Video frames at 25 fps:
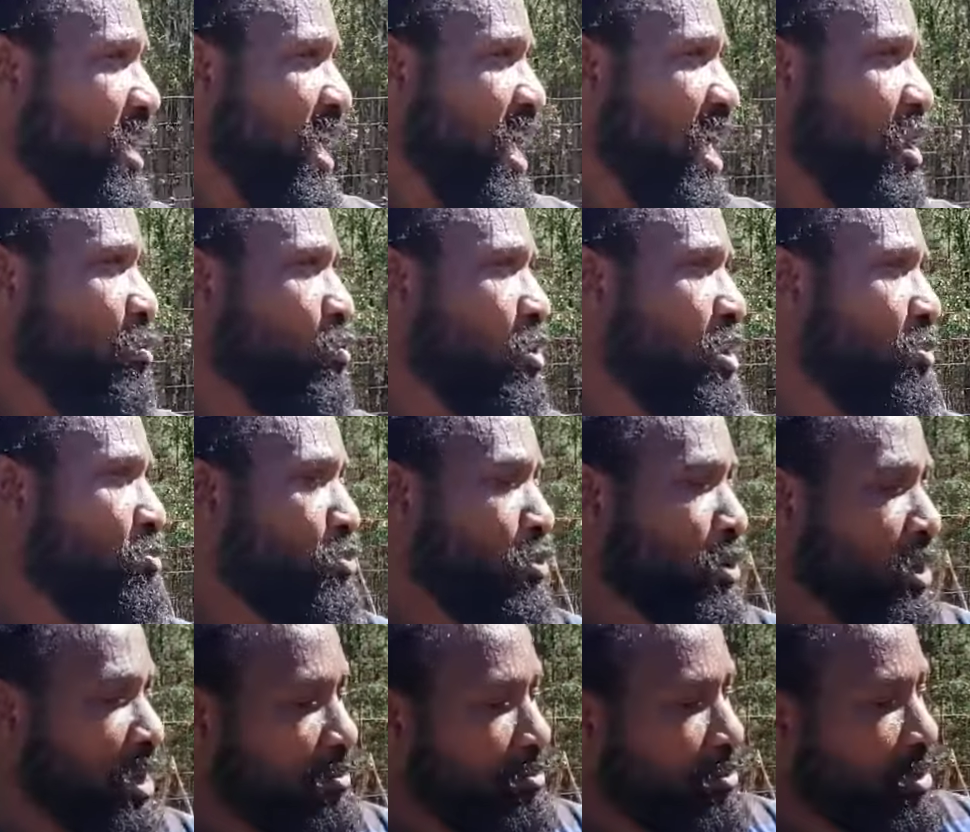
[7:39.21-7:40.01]
and we
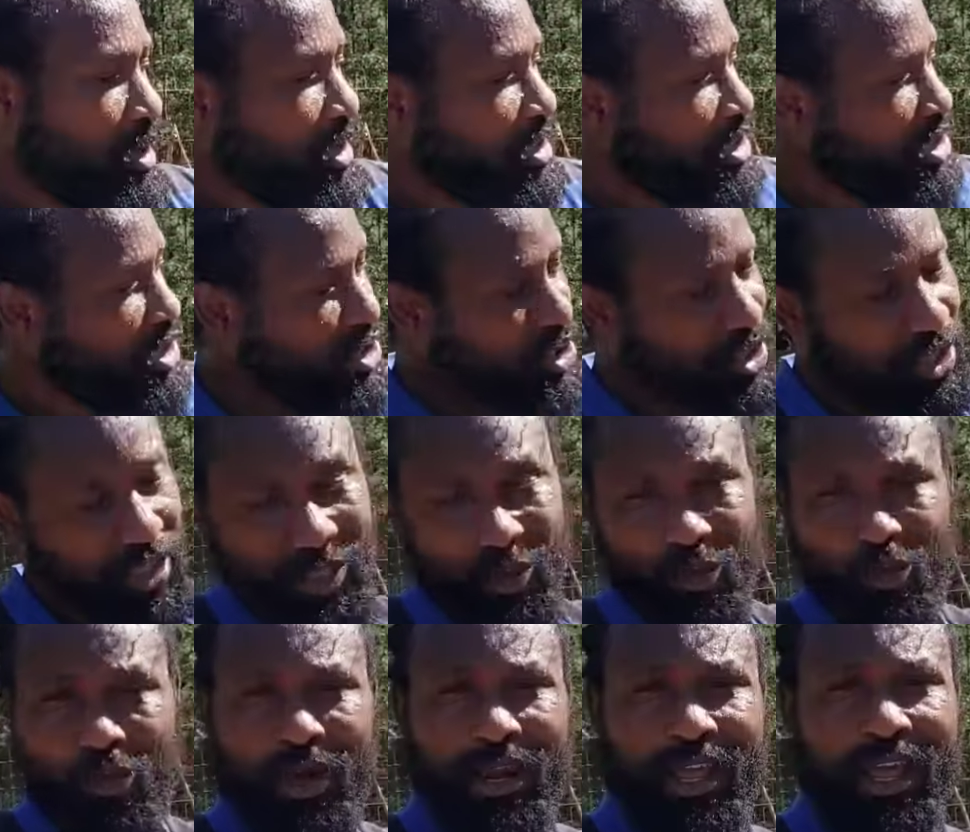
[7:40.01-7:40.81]
pretty much
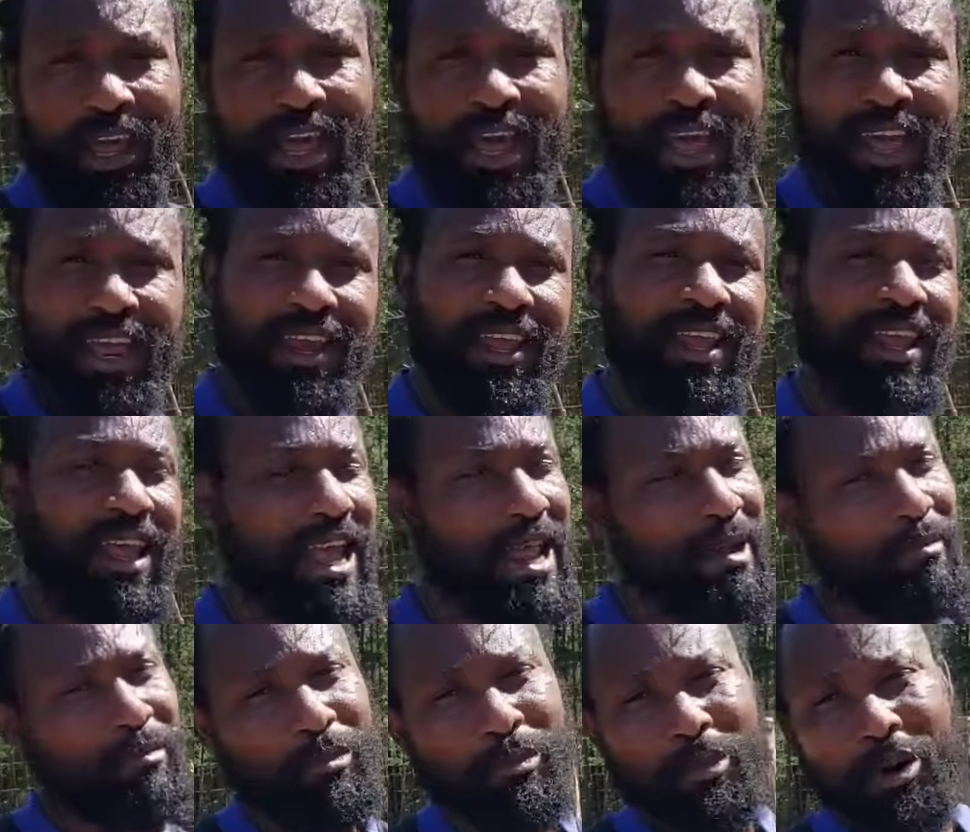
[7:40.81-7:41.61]
just went ahead
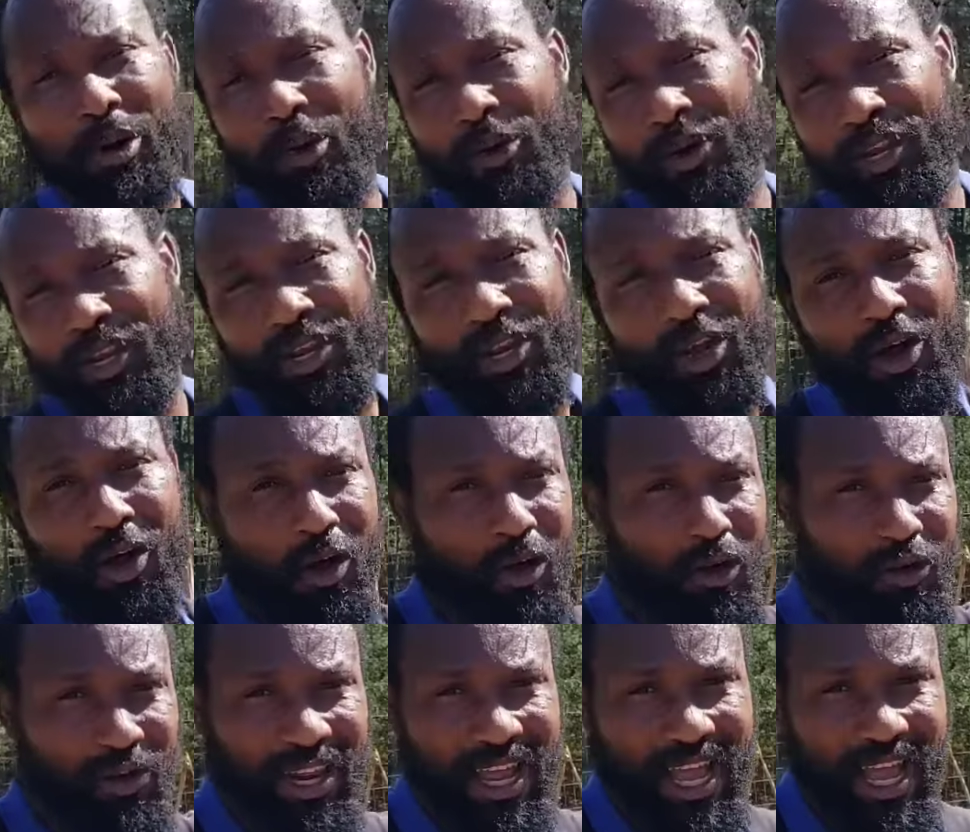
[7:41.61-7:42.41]
and mowed it
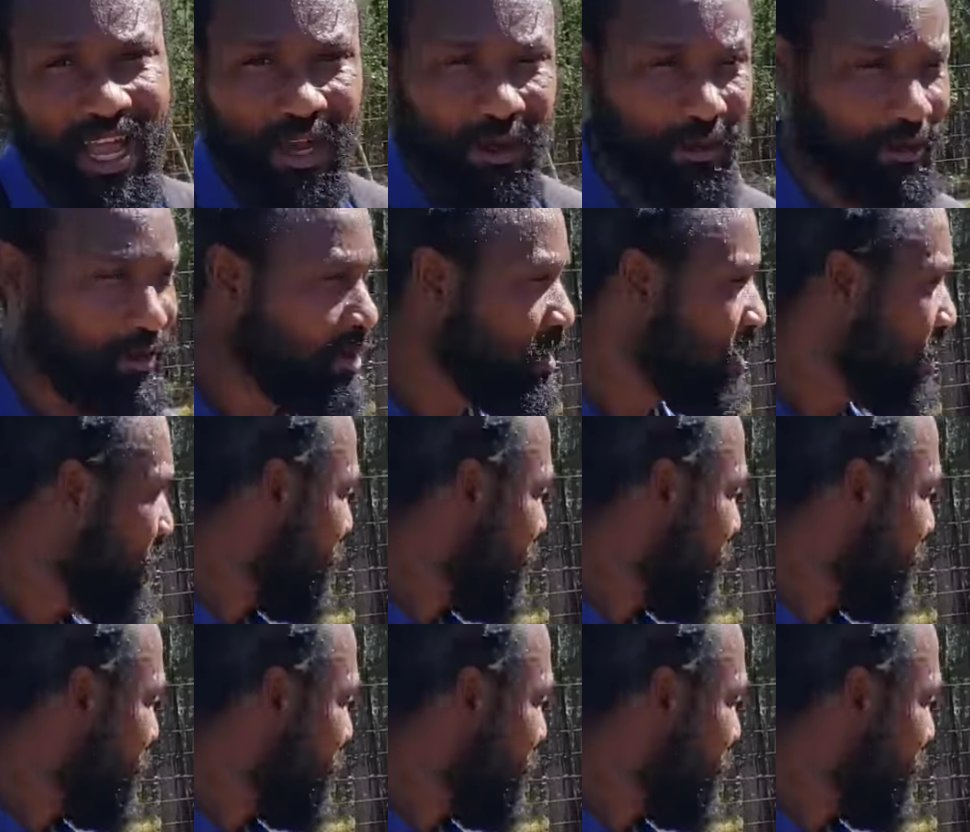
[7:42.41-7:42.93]
all down,